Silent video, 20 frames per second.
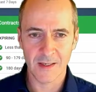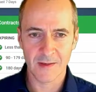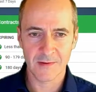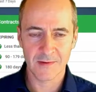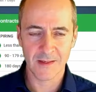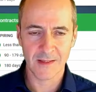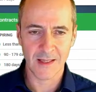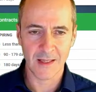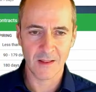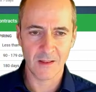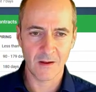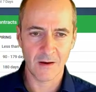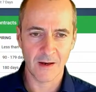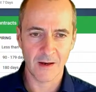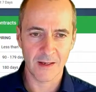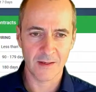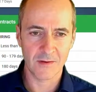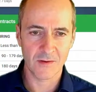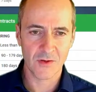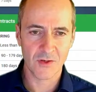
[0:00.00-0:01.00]
You can see that
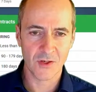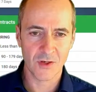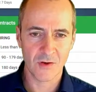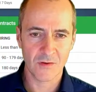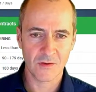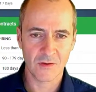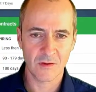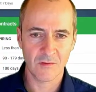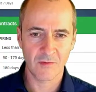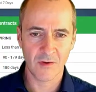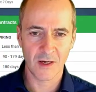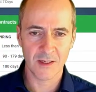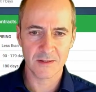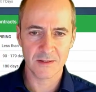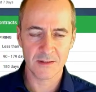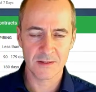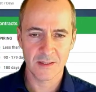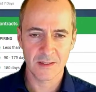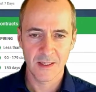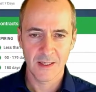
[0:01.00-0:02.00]
line shows the
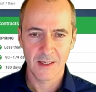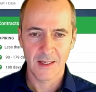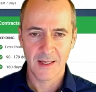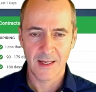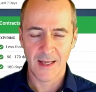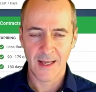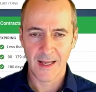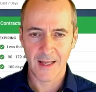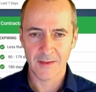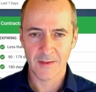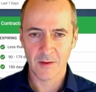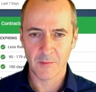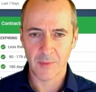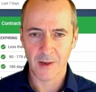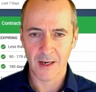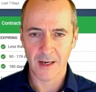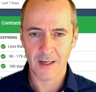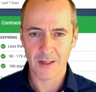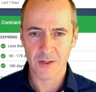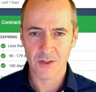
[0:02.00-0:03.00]
devices, and the
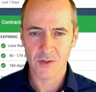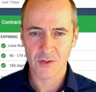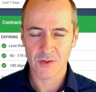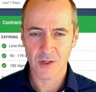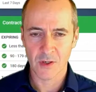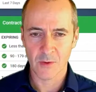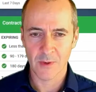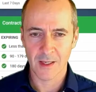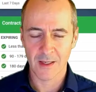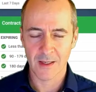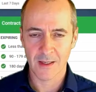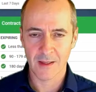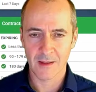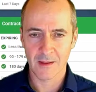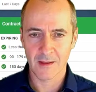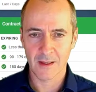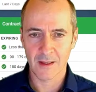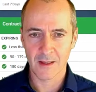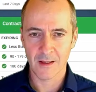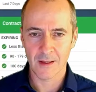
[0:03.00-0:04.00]
bar is showing
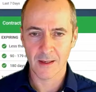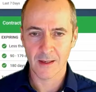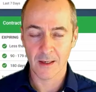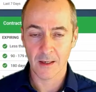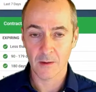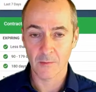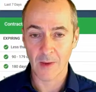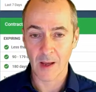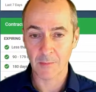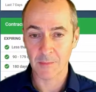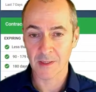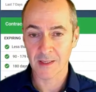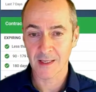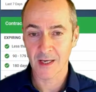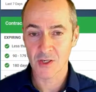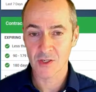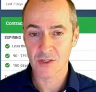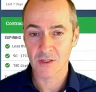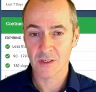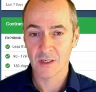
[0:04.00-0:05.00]
the
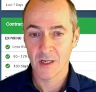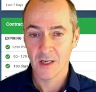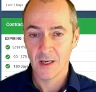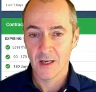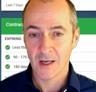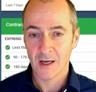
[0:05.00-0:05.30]
application.